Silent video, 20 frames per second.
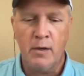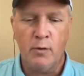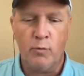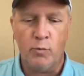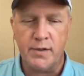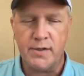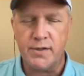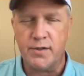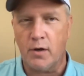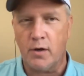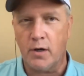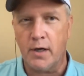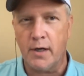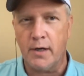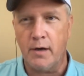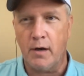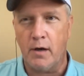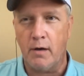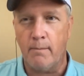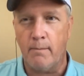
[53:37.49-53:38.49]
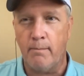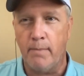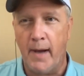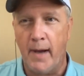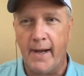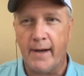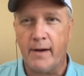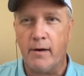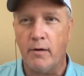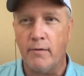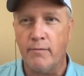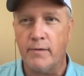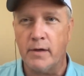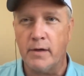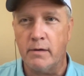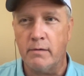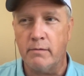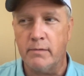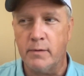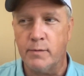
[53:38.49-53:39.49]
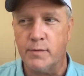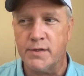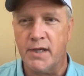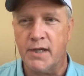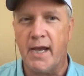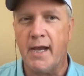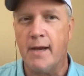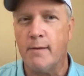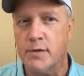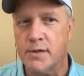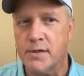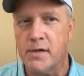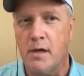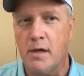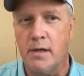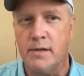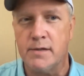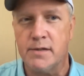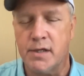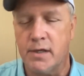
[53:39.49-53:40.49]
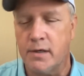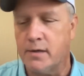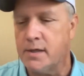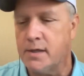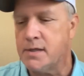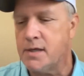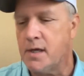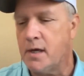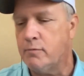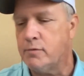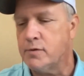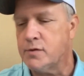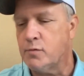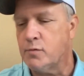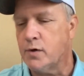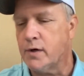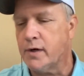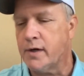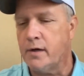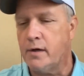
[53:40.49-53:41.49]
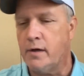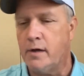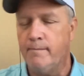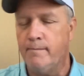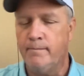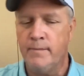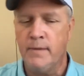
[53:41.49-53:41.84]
We started uh, back on the, it was an Amazon series I was working on